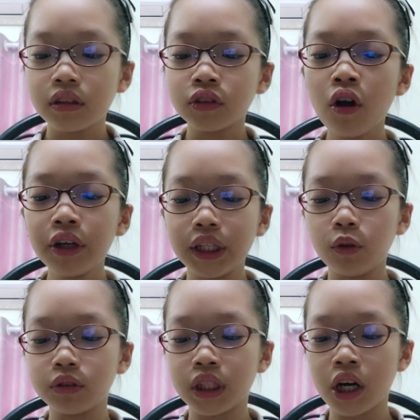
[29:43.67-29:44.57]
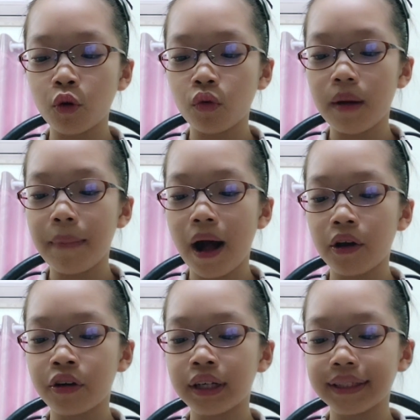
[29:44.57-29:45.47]
Don't you dare about
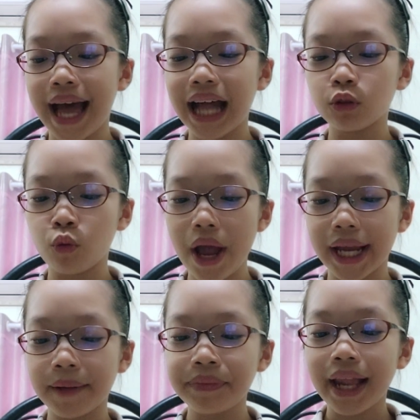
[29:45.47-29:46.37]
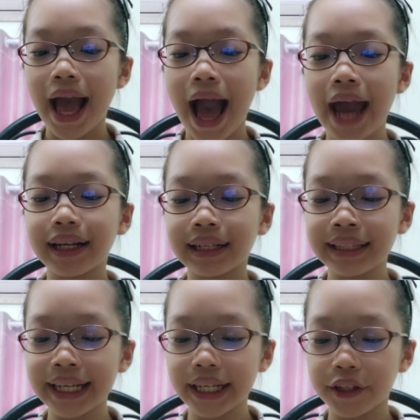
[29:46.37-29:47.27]
her in that way, I
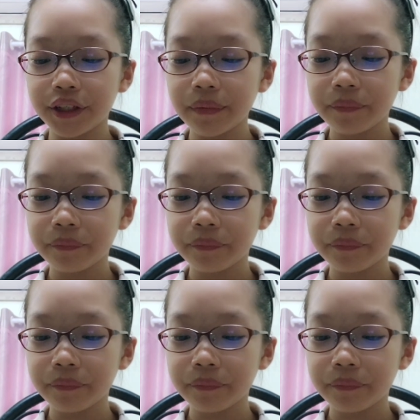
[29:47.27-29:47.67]
declared,